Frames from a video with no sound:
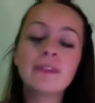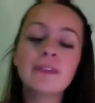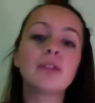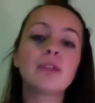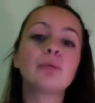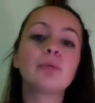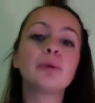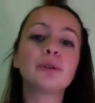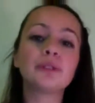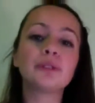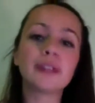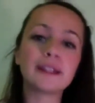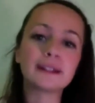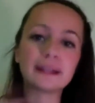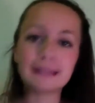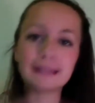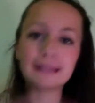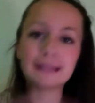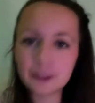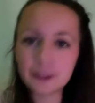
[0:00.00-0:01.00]
will then
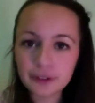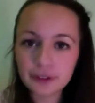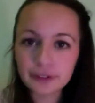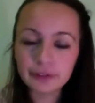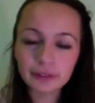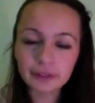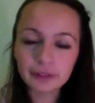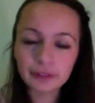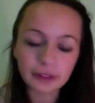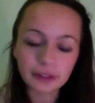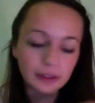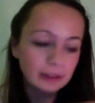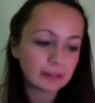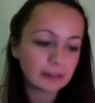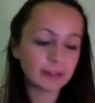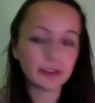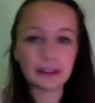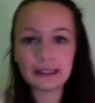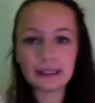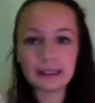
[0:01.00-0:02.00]
click on the
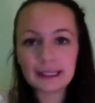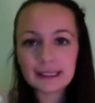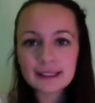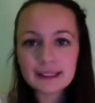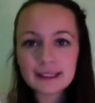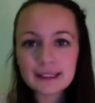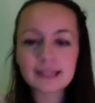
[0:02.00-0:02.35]
links